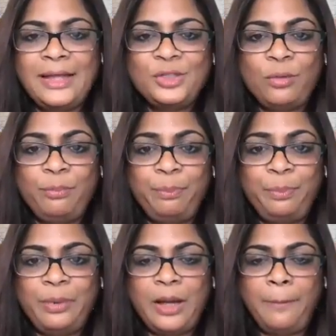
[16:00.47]
so
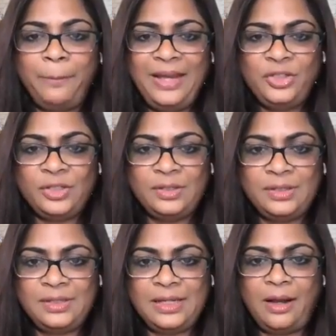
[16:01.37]
our
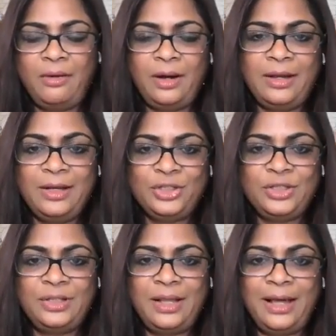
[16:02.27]
patience and our
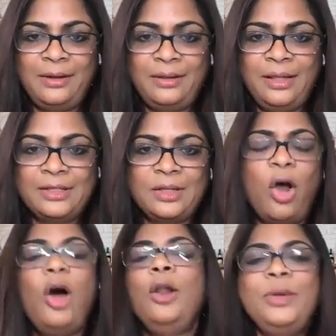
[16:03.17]
recognition that there's
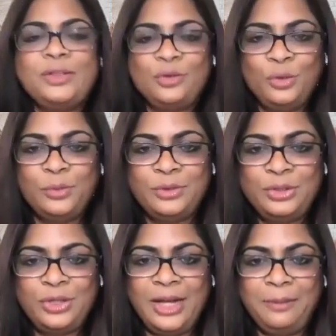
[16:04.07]
always room
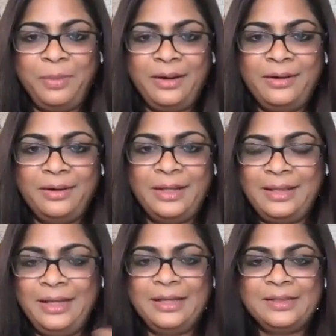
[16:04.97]
to get better, I
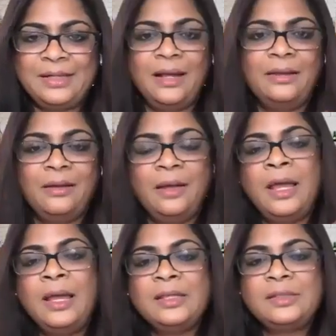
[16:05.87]
think, is another
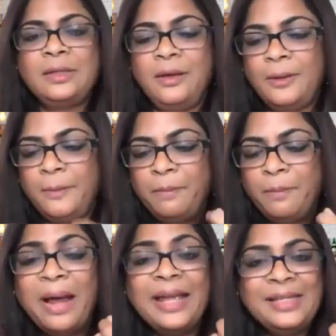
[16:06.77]

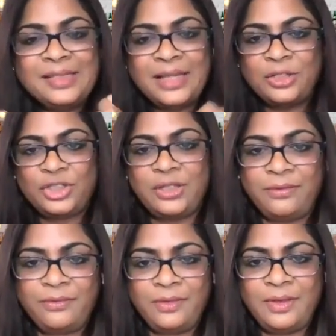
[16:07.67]
mindset
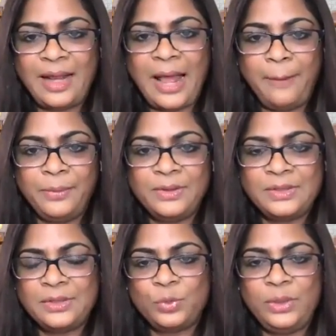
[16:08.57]
shift that happens
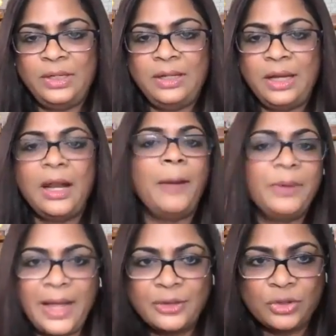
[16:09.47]
as we adopt
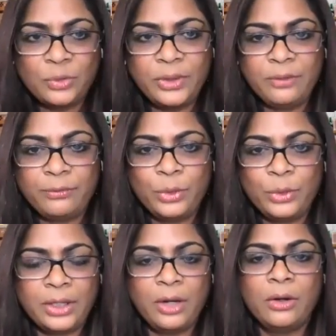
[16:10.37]
an agile way of
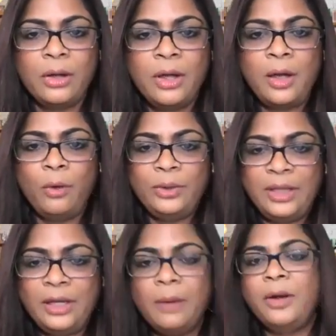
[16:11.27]
working, or we
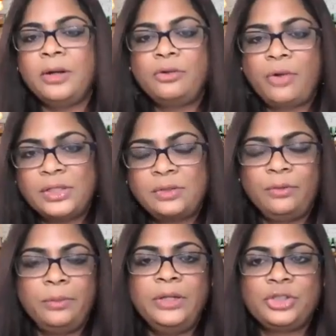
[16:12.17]
think about a
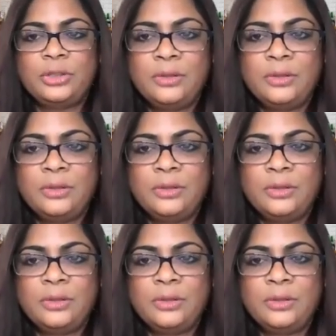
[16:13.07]
transformation.